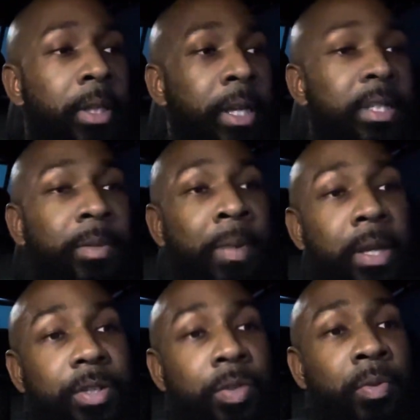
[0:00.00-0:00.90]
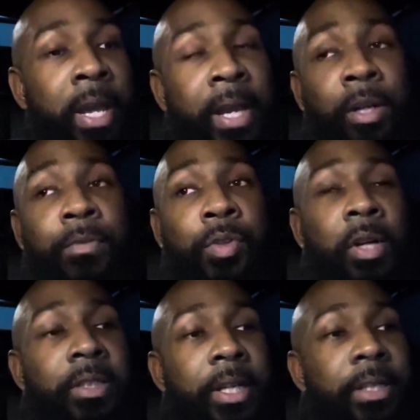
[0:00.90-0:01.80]
he submitted 2 negative
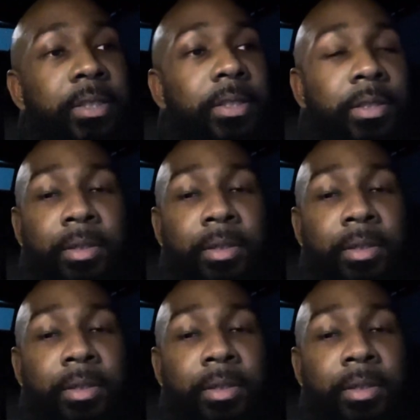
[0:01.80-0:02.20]
drug tests